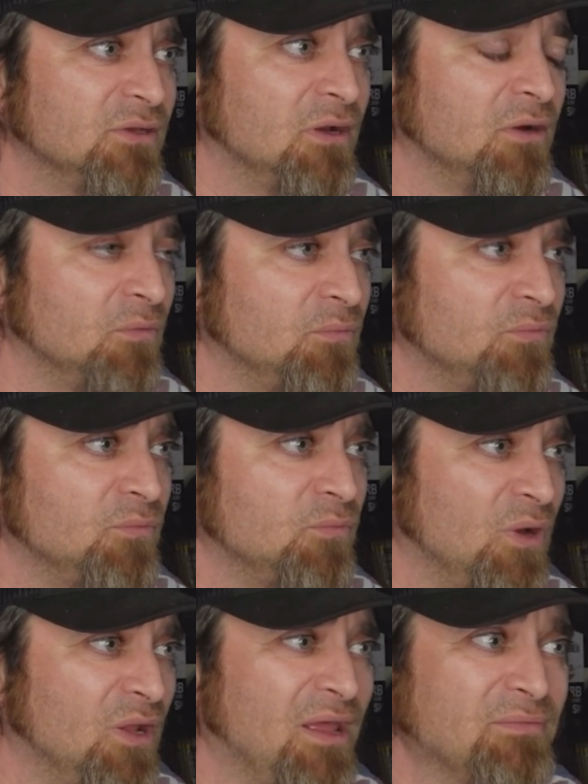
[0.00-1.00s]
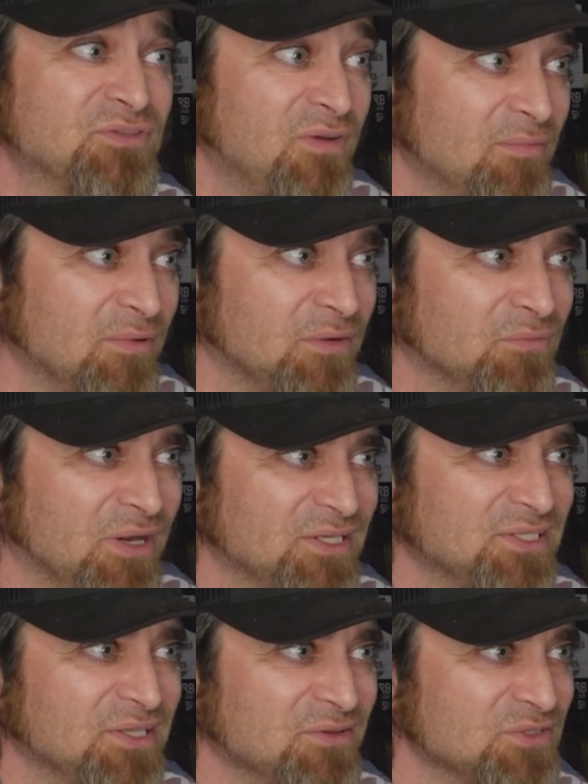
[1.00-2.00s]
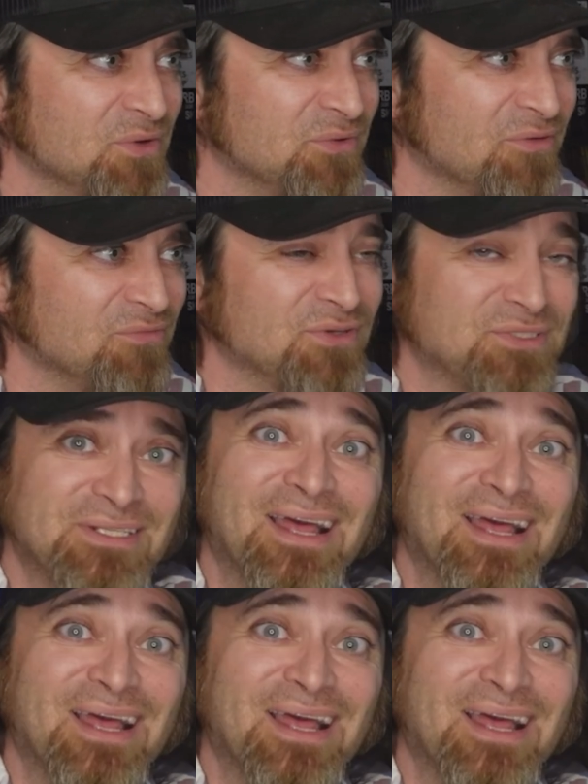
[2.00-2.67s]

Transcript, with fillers: uh, well, I was fibbing when I said there's no difference.